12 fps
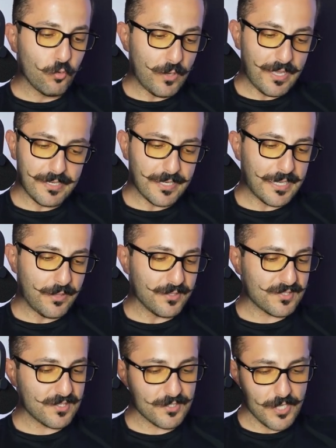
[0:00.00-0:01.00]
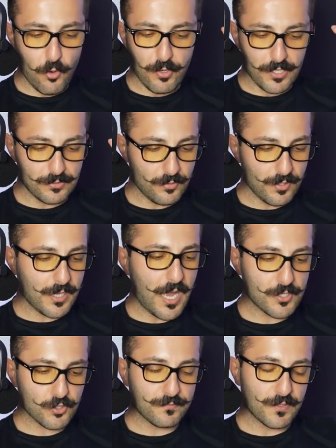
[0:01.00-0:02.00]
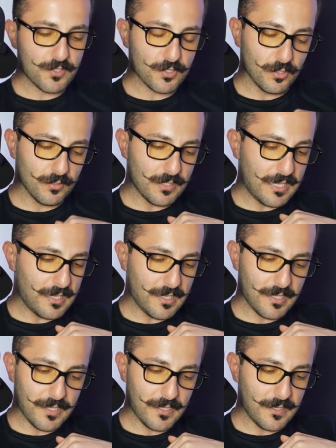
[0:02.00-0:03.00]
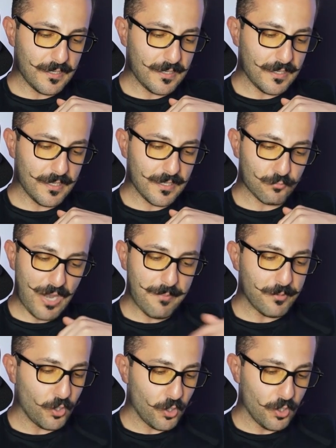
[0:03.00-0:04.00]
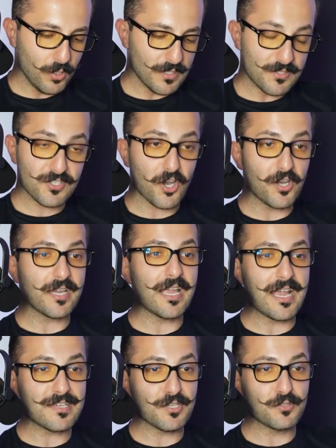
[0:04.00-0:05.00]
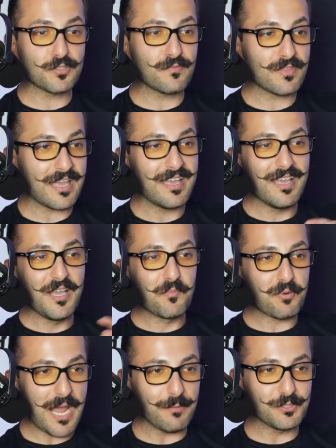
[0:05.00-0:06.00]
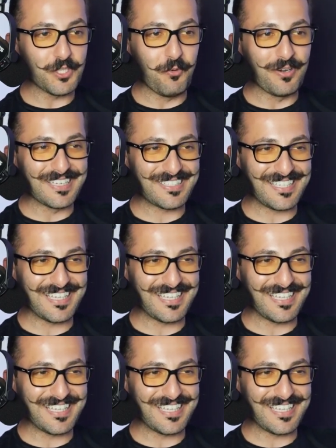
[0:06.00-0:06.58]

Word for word: well, and again, this is going into the controversial uh, uh, uh, uh, rabbit hole. And sorry, guys, those of you that probably don't want to